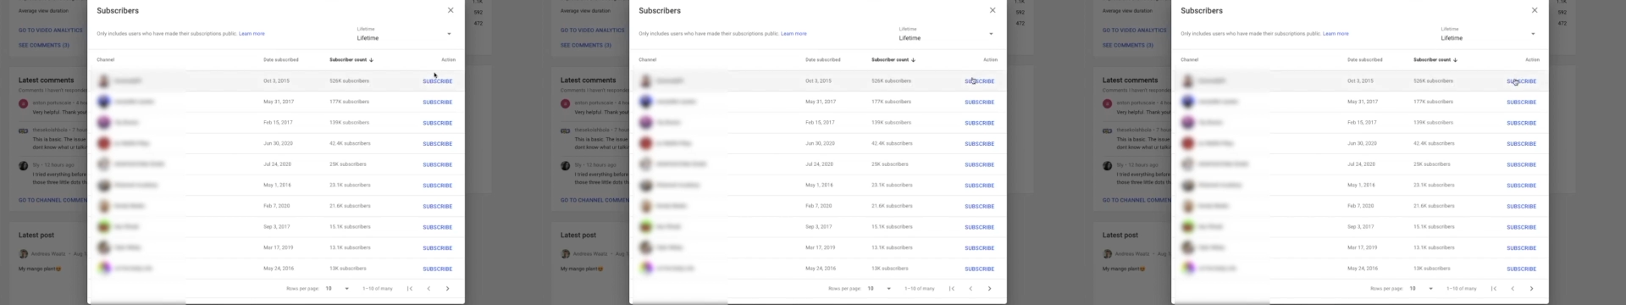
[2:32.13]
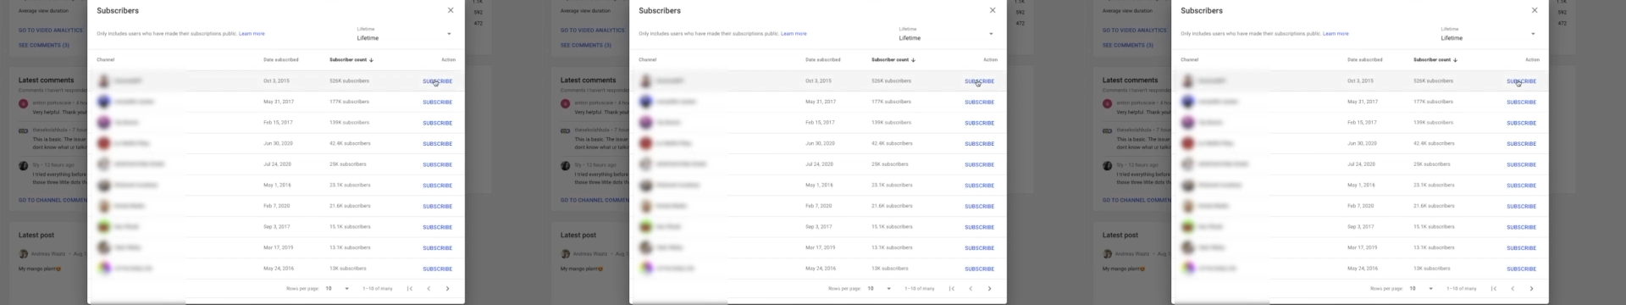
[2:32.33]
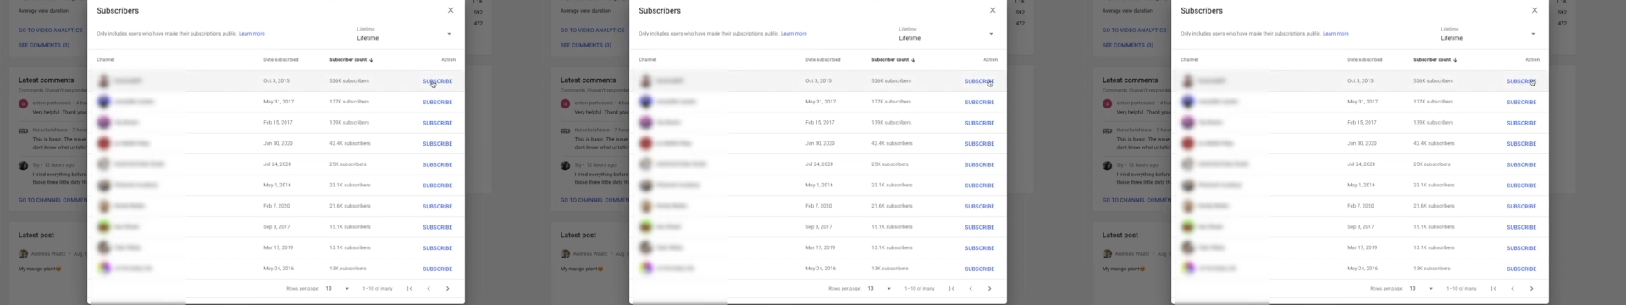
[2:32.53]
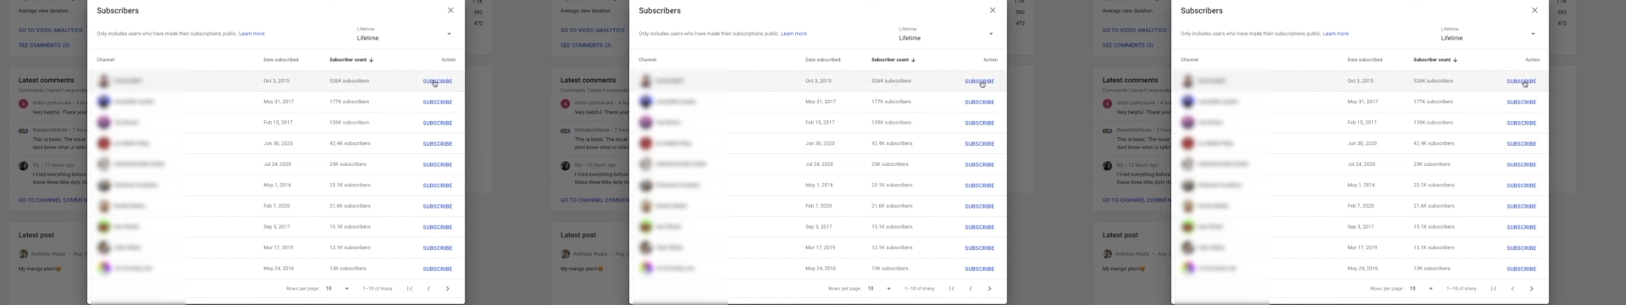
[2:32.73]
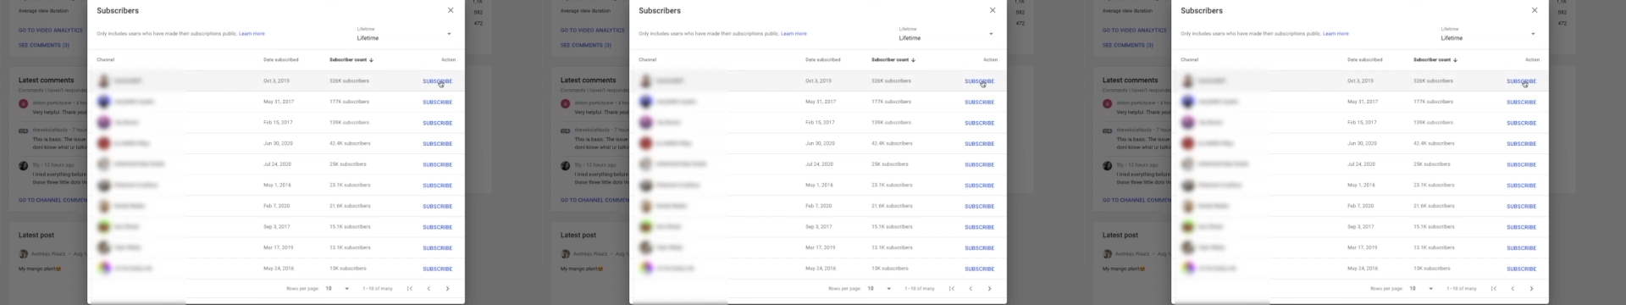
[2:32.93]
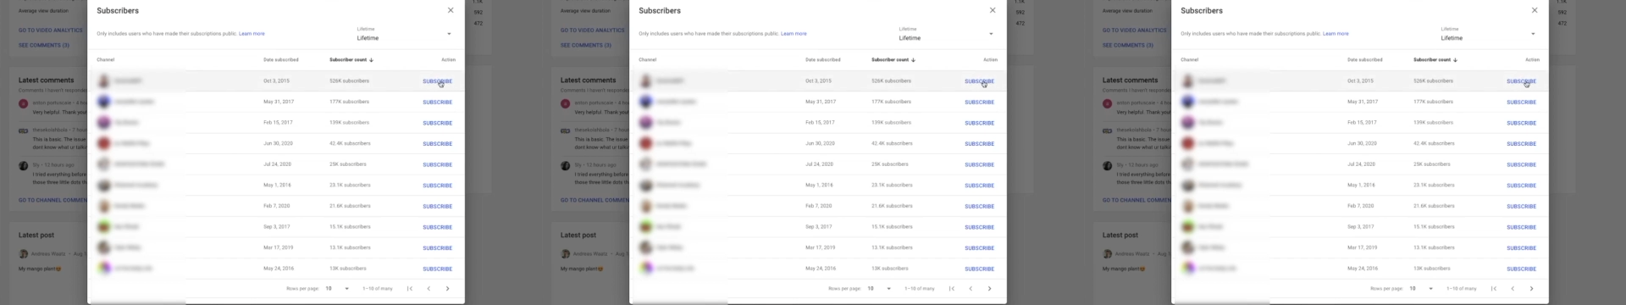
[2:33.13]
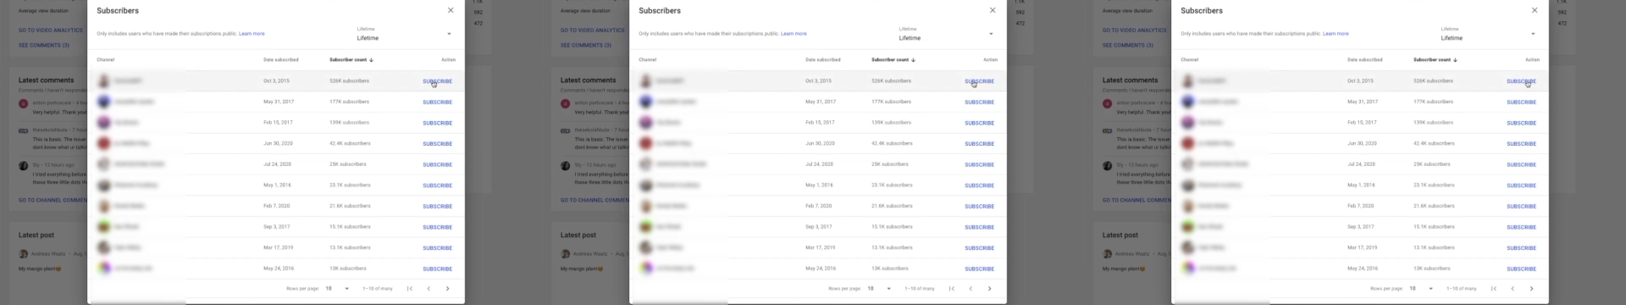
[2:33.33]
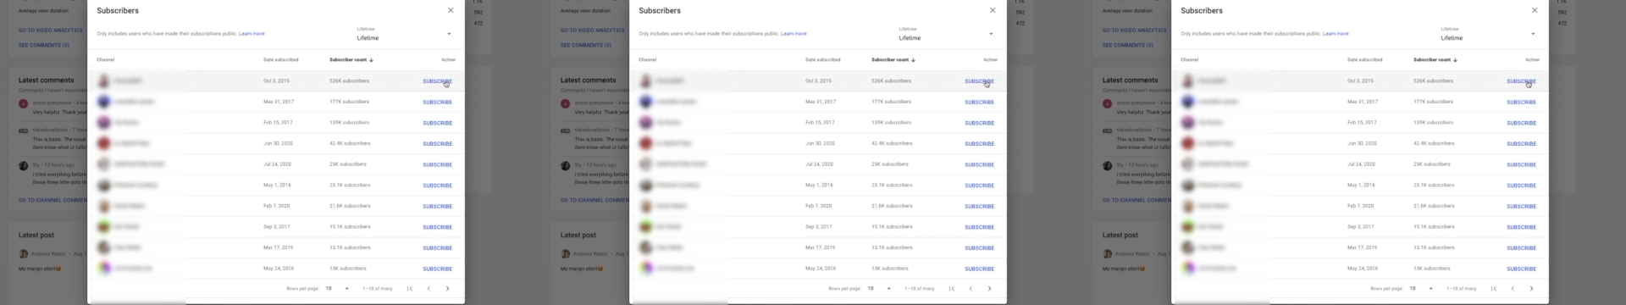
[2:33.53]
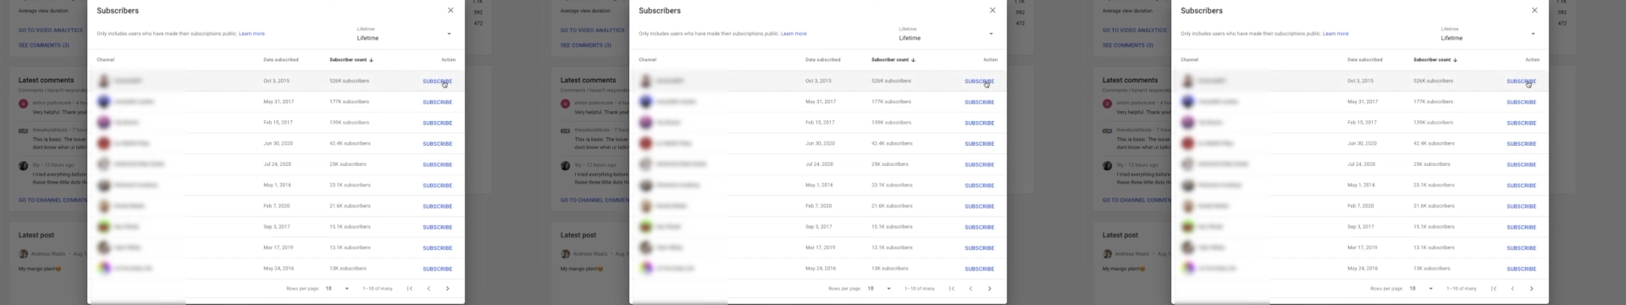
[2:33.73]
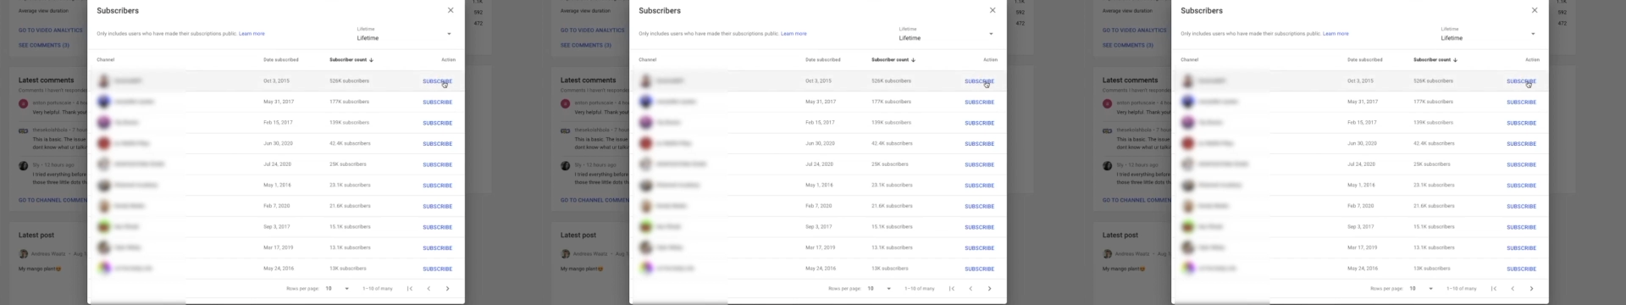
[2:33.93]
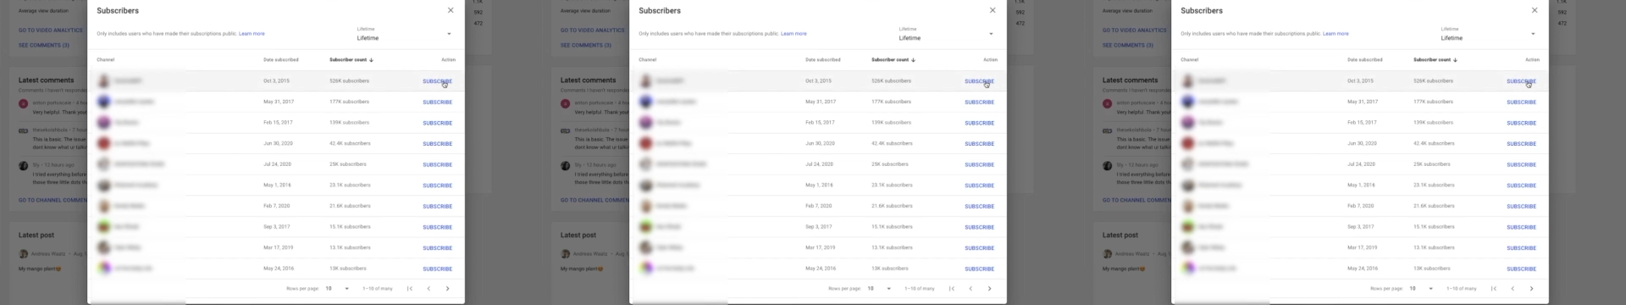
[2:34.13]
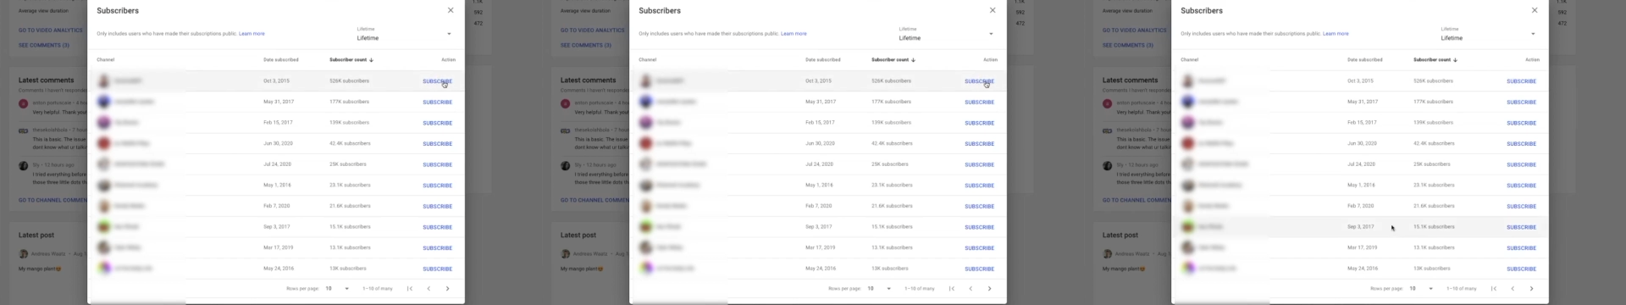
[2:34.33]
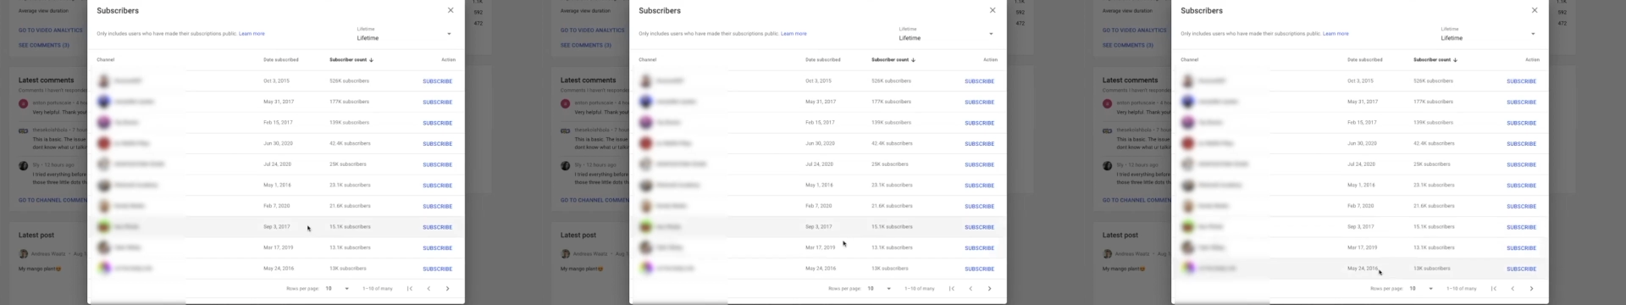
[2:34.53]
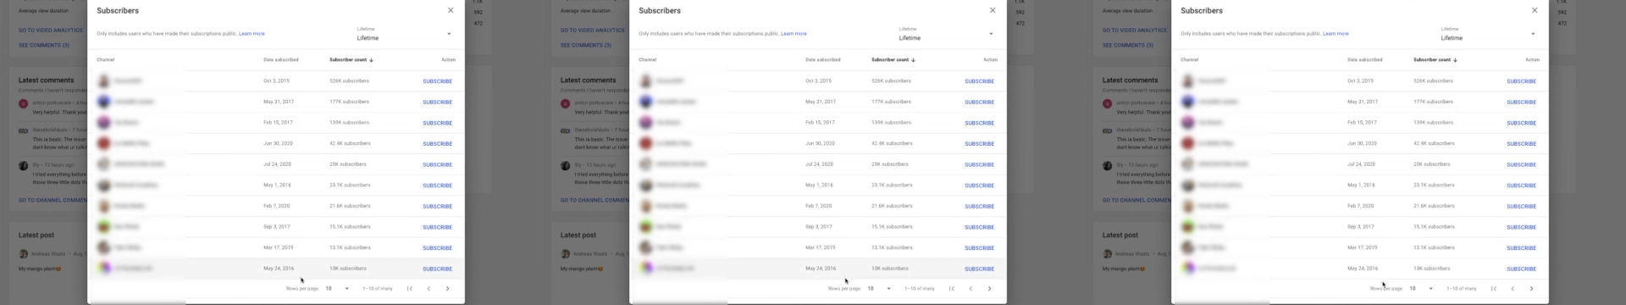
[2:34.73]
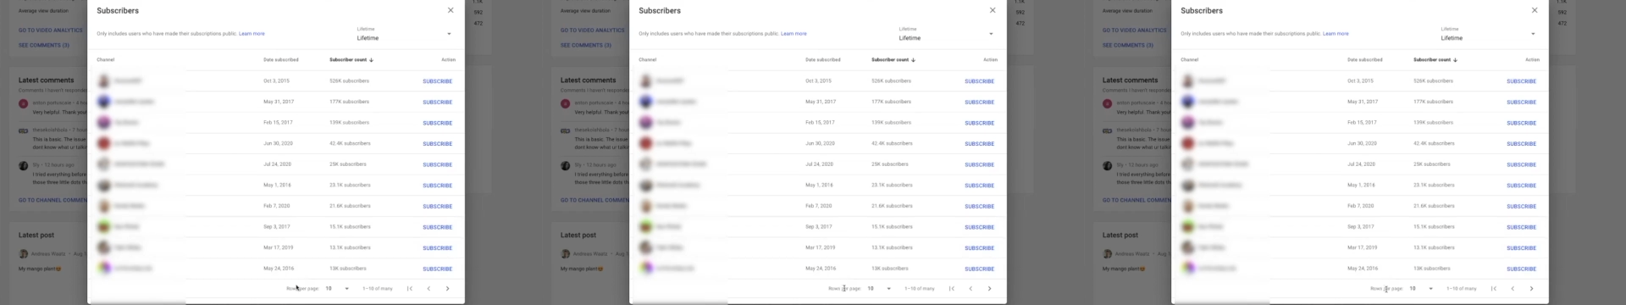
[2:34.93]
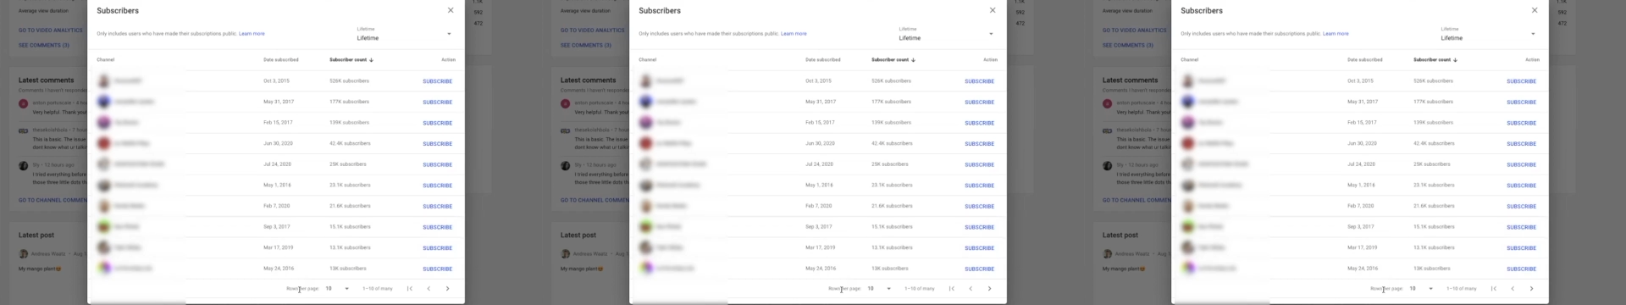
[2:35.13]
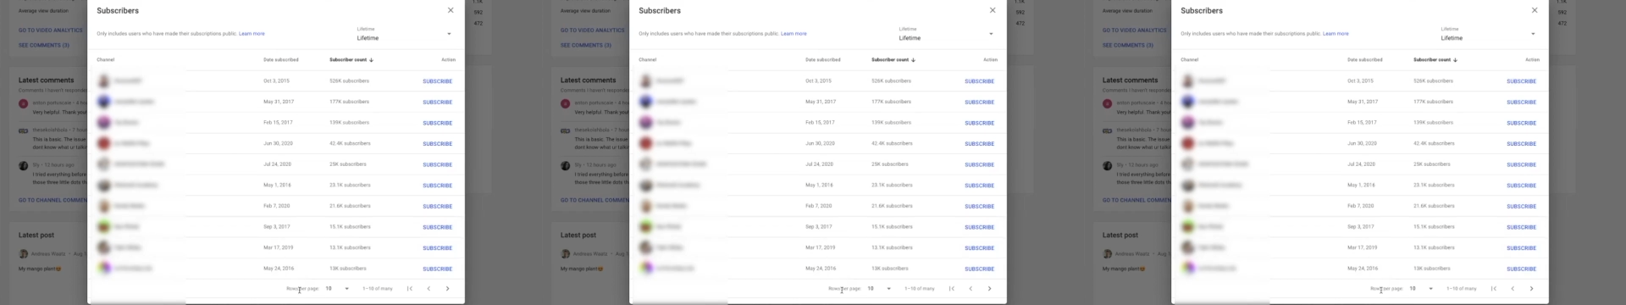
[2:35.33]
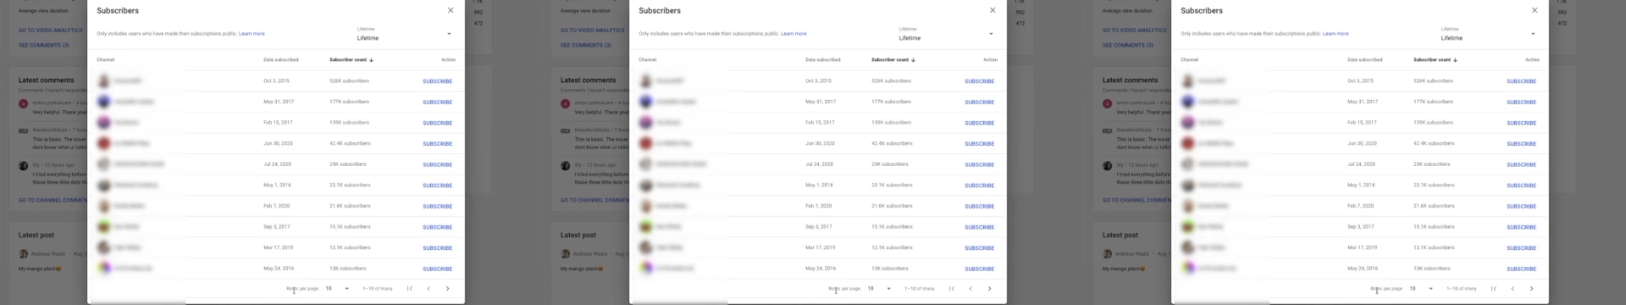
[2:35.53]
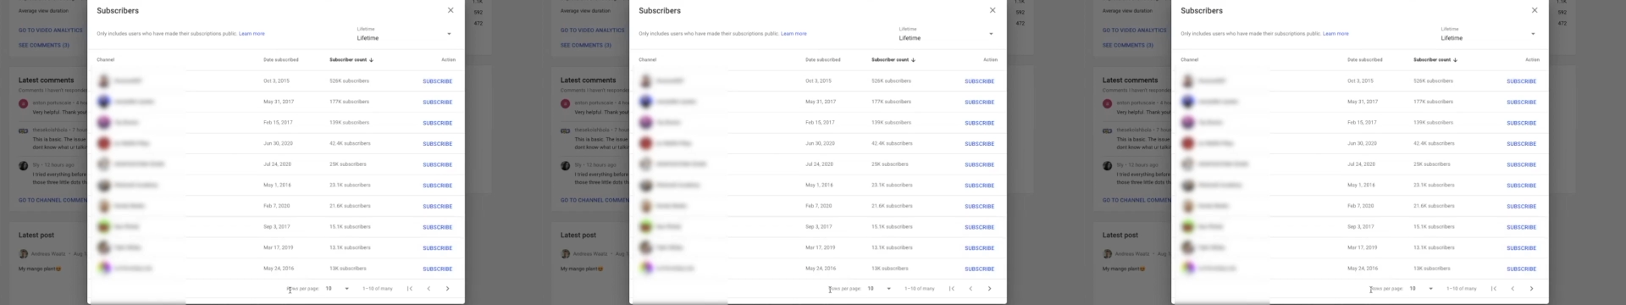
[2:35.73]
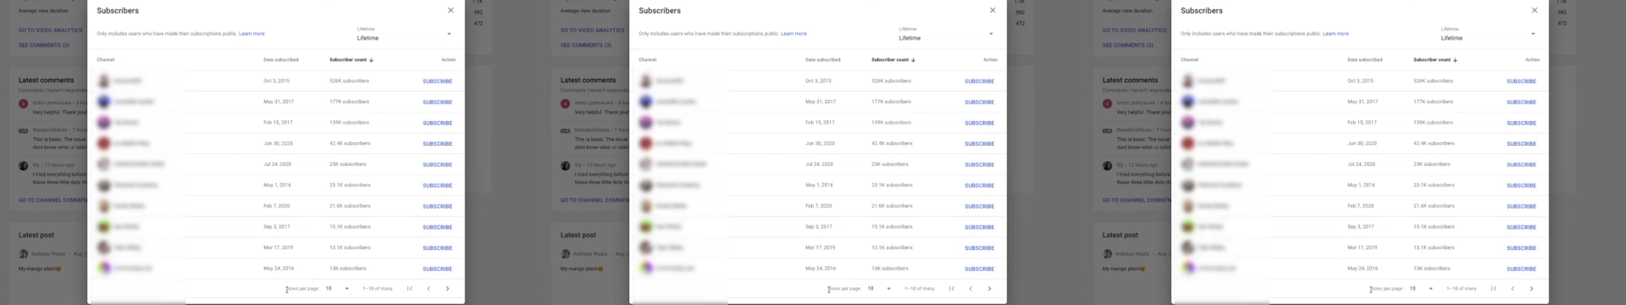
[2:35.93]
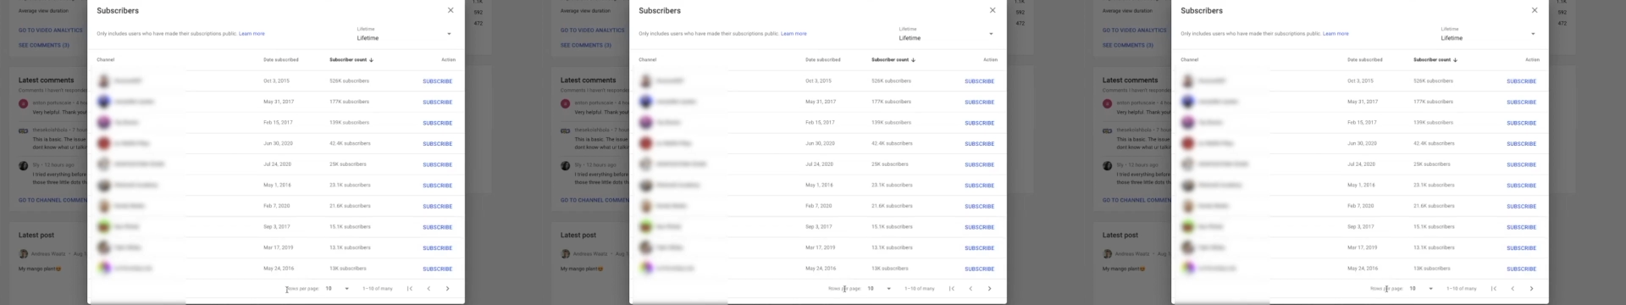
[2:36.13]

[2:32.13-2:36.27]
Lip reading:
No face is visible, so there are no lips to read.